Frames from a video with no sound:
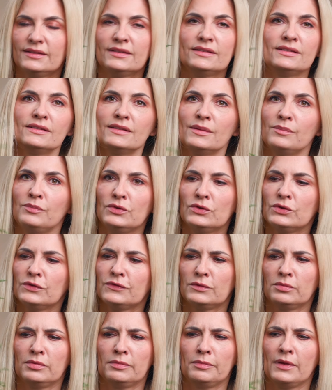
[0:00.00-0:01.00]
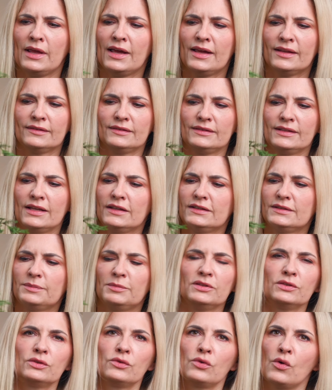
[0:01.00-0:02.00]
This is a beautiful plant that's
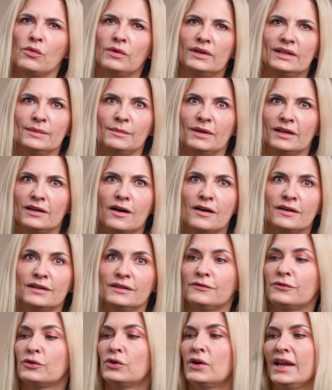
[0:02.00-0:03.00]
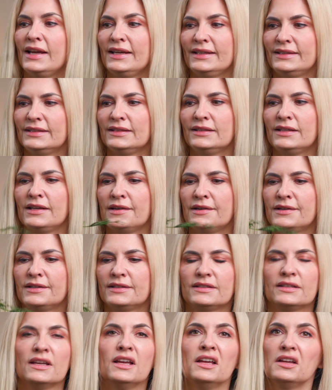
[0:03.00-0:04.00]
been growing in my garden for 18
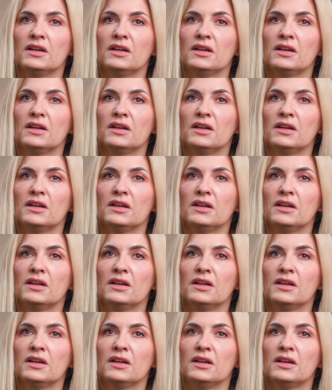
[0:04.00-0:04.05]
years.